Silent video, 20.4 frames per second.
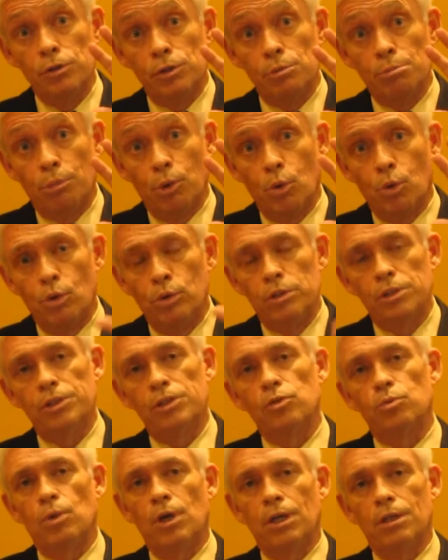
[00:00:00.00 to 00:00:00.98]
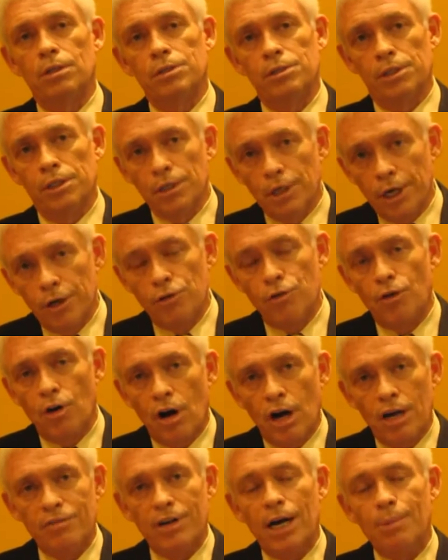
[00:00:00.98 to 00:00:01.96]
and boards as well as a
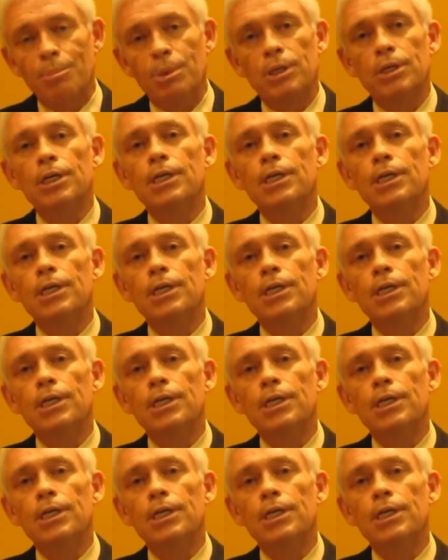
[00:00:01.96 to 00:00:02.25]
drive up,